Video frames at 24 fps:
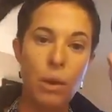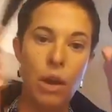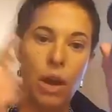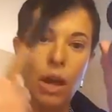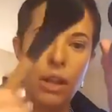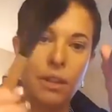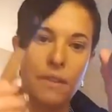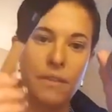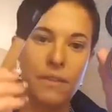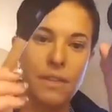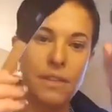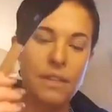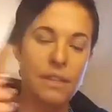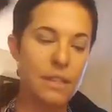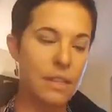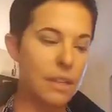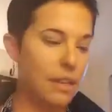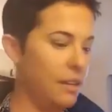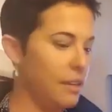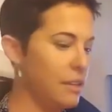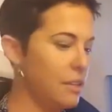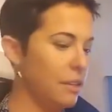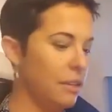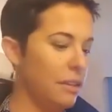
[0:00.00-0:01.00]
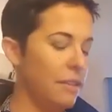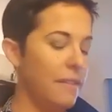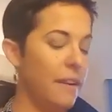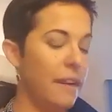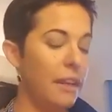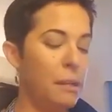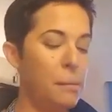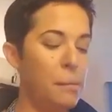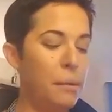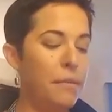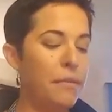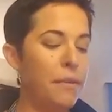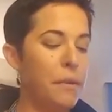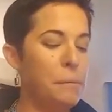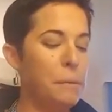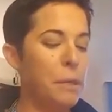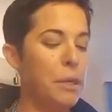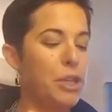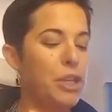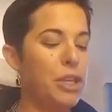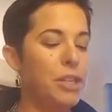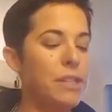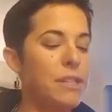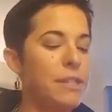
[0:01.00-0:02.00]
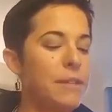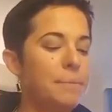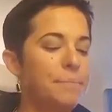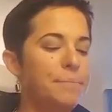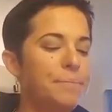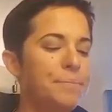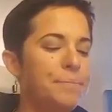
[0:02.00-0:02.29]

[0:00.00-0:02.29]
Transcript: All of these things are available for purchase.